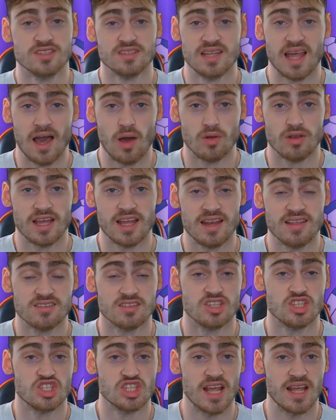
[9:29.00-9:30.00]
now, ladies
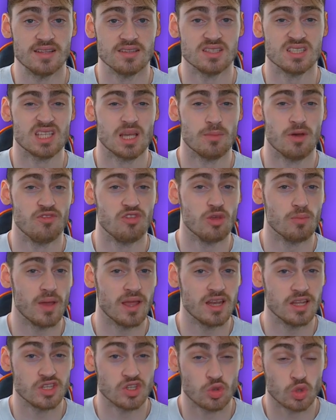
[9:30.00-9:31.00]
and gents. Some of you may
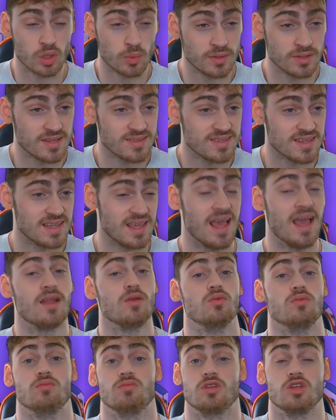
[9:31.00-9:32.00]
disagree with this
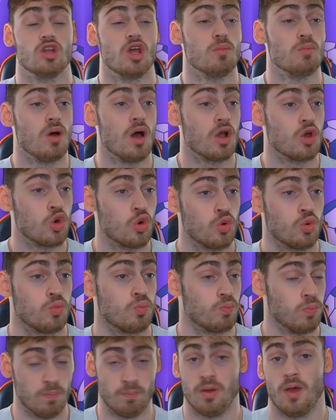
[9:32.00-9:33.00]
again. You know, my
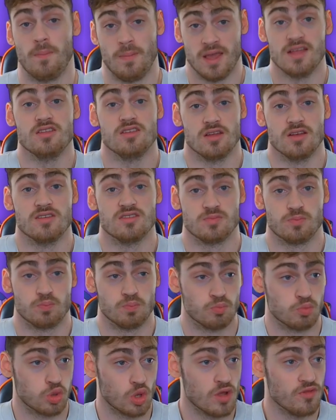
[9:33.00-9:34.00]
opinion is
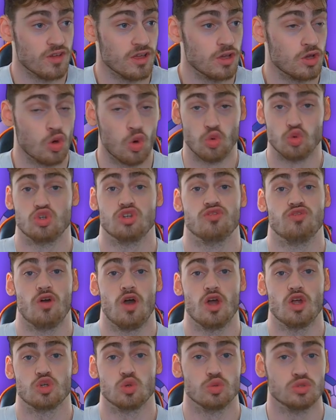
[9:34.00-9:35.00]
proving
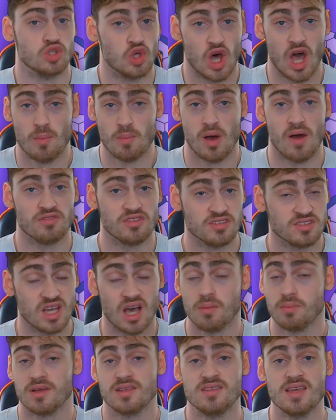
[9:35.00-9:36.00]
controversial time after
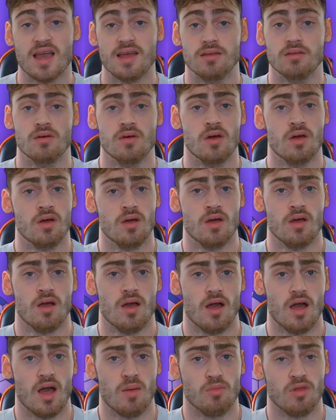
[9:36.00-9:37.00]
time again.
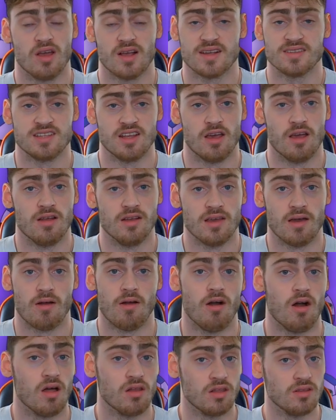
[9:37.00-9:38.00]
Like I said earlier,
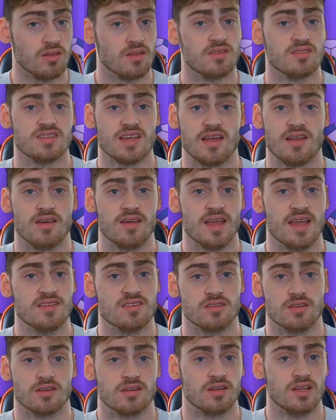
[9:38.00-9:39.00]
Haaland and Salah
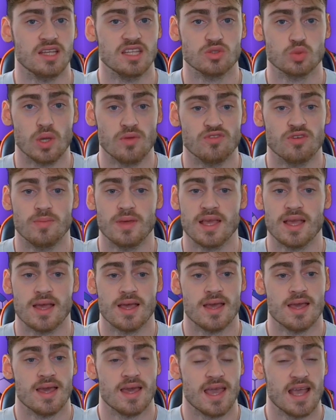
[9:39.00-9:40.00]
isn't a clean sweep for me.
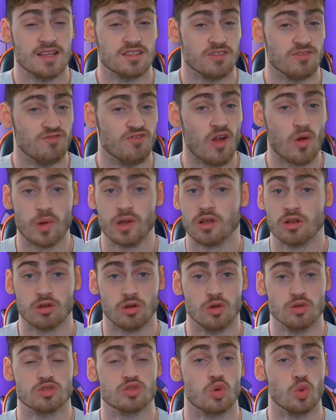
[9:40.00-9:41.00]
It's a very
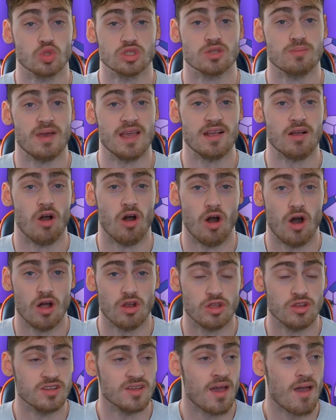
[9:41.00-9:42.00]
close call to make.
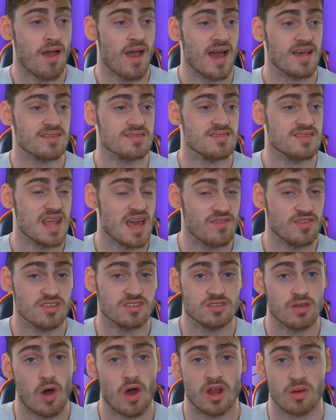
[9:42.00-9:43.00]
Haaland has never
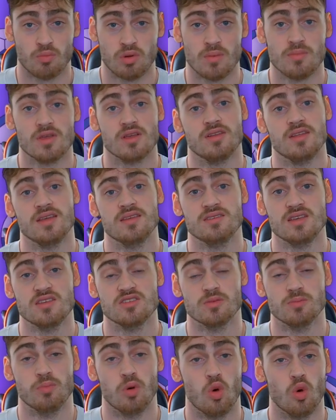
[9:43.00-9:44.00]
started a Premier League
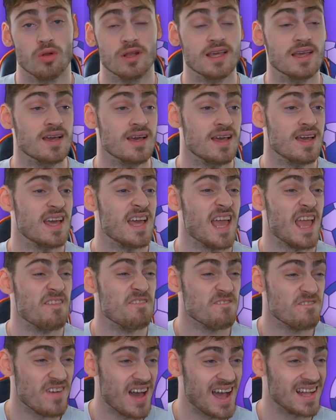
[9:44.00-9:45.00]
season poorly. In
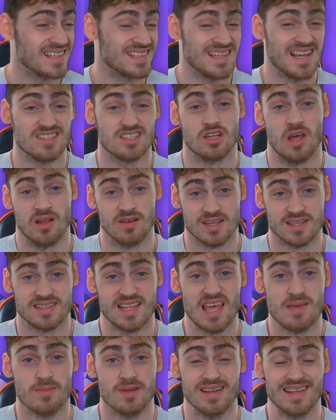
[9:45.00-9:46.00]
fact, that's an
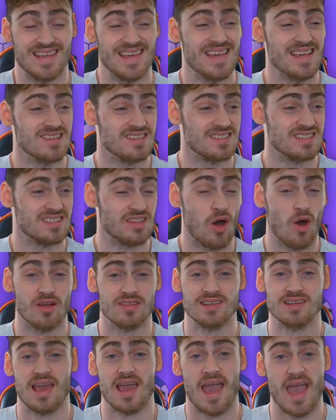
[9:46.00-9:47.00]
understatement. He has
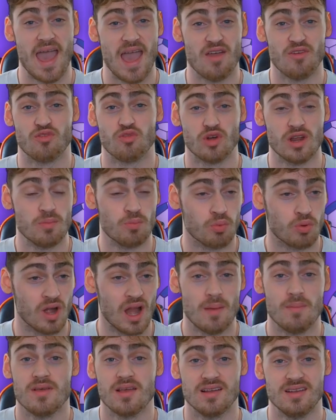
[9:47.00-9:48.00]
started every
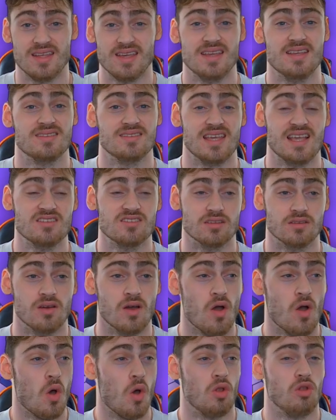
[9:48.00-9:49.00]
Premier League season
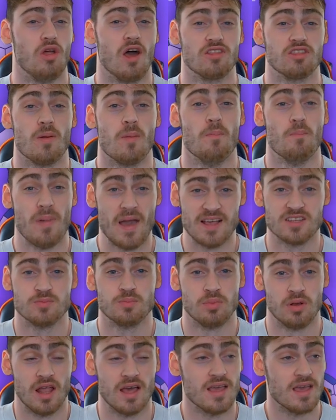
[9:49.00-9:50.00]
like the
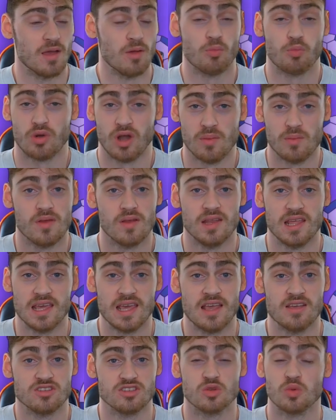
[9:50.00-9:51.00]
best player in Premier League
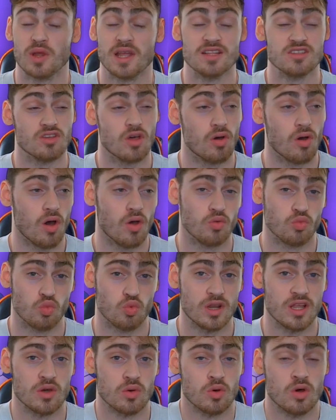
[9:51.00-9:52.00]
history. It's
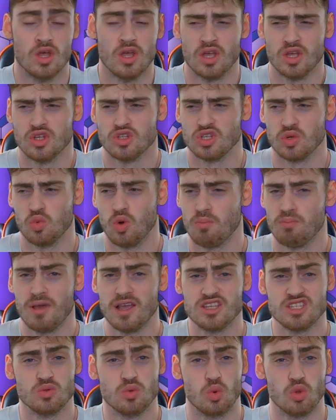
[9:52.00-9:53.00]
unreal. So what
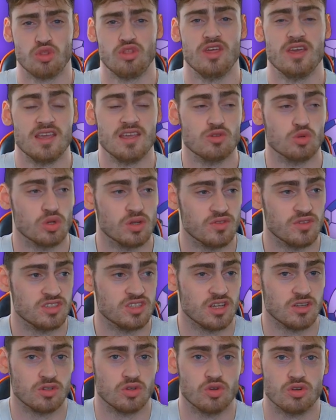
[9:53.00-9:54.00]
makes you all think he's all of a
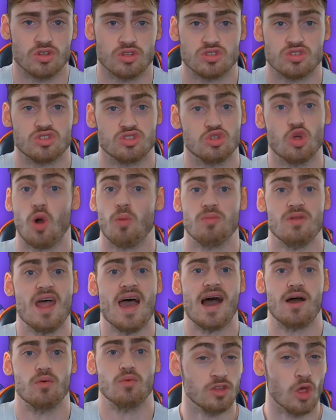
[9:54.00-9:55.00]
sudden going to stop
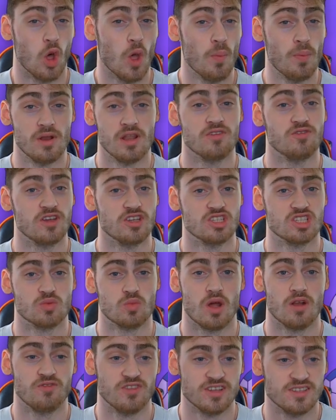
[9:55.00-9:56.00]
now? The opening fixture
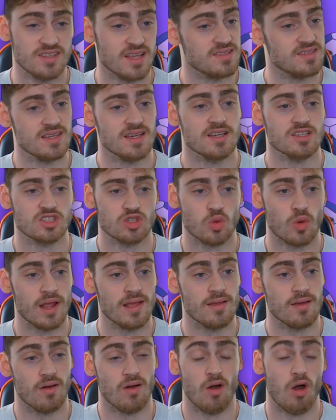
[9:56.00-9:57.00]
run for City is
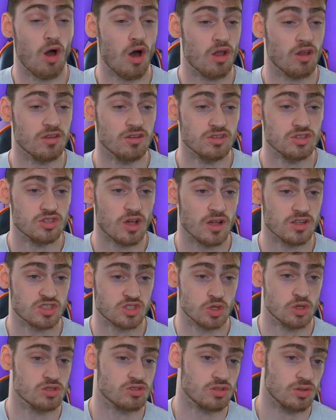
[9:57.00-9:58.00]
great. Haaland does
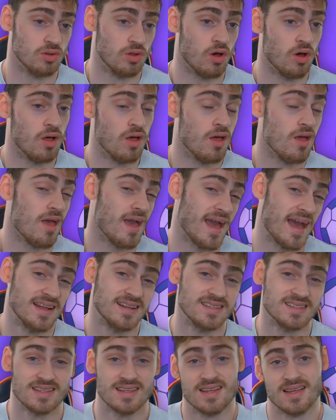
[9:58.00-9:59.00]
cost a lot,
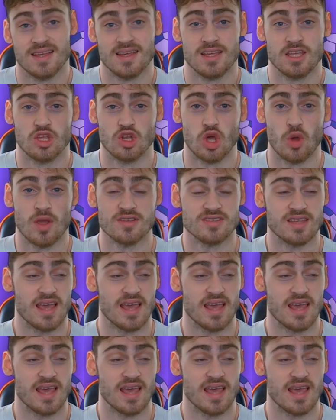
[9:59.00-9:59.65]
and you know, his